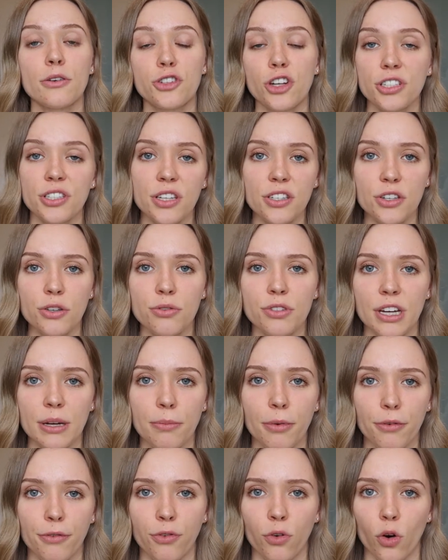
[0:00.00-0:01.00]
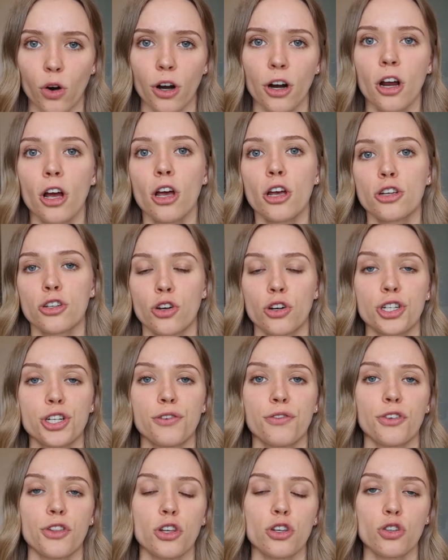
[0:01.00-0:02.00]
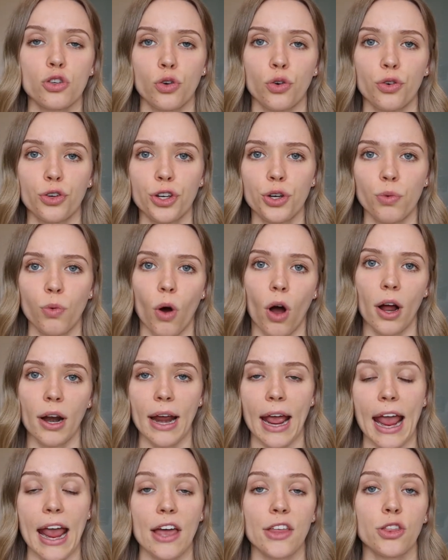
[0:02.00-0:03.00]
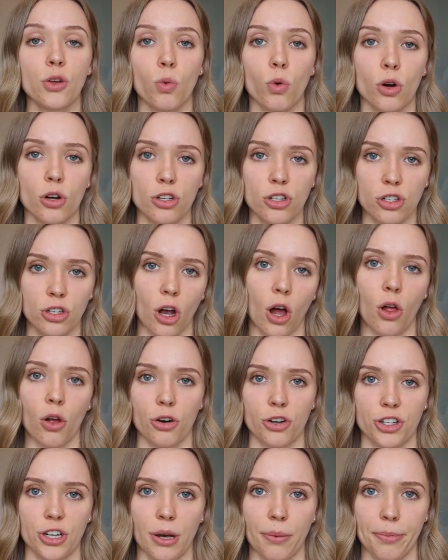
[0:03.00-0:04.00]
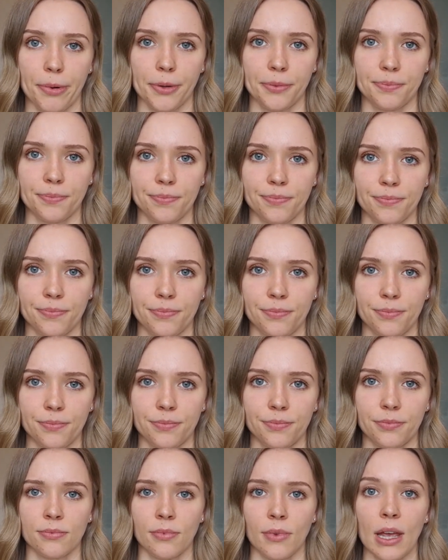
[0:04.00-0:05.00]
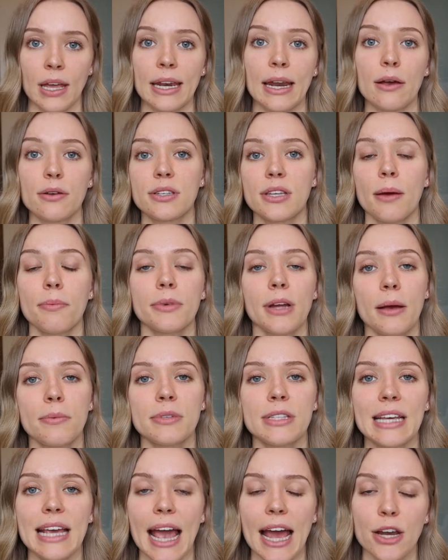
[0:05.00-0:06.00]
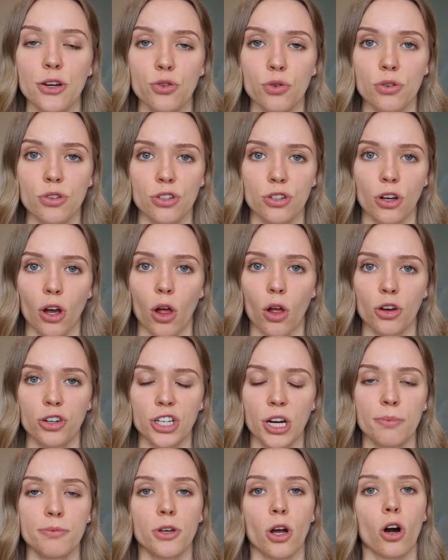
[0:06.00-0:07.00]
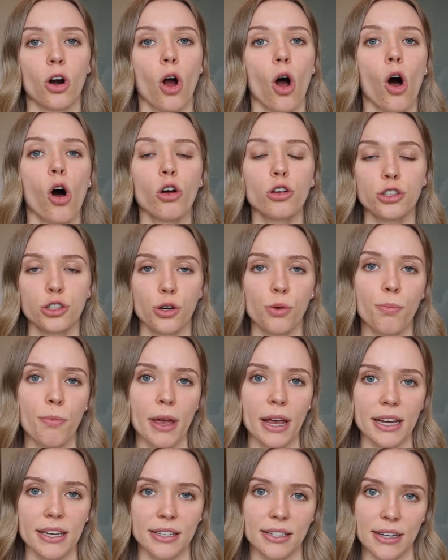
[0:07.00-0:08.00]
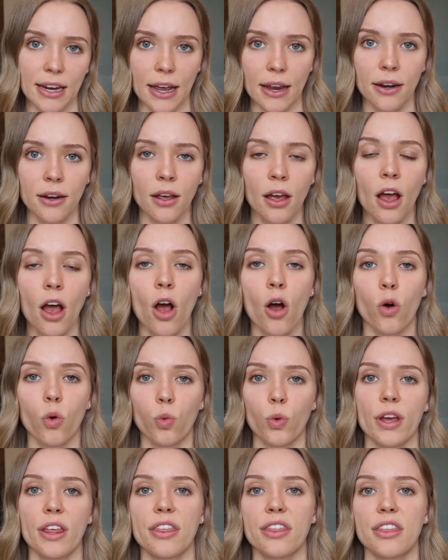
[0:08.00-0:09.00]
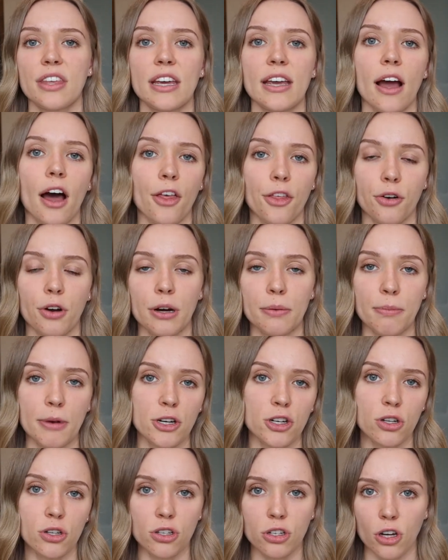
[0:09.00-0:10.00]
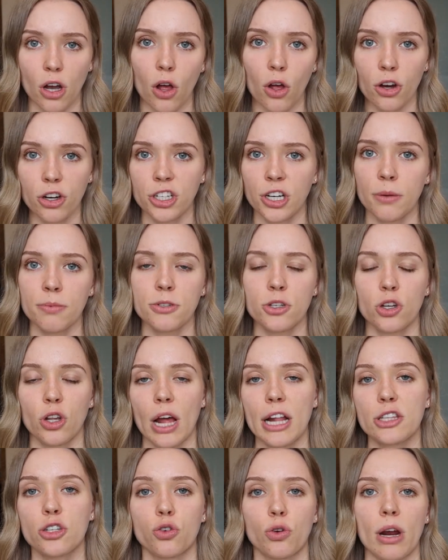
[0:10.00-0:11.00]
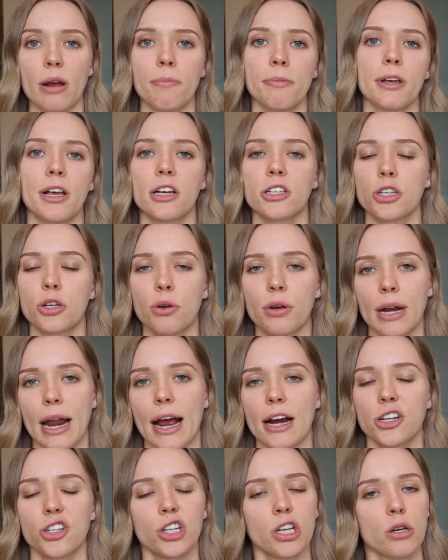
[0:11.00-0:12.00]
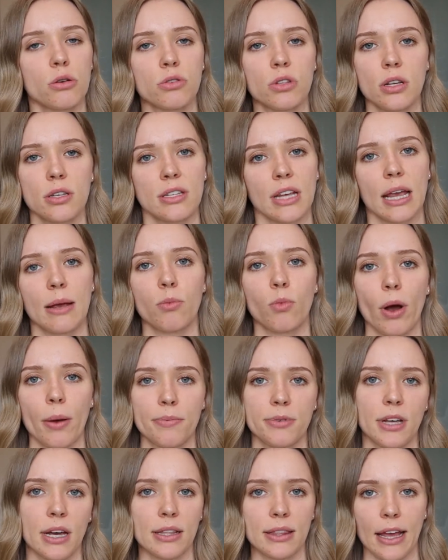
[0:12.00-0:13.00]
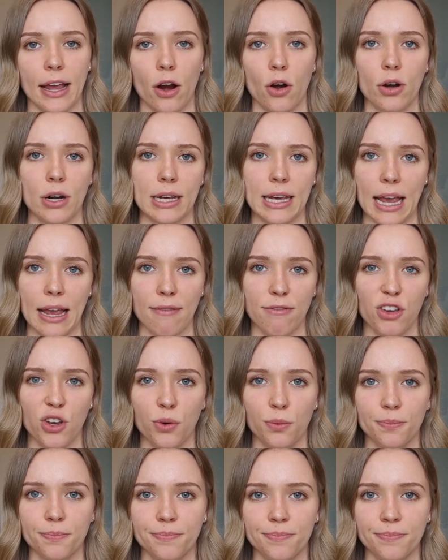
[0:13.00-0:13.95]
just as you did before, search for the school you want and the word scholarship. Now, sometimes the entrance scholarships are also mixed in with the other admission scholarships, so that's great because you can actually use the same website they already gave you.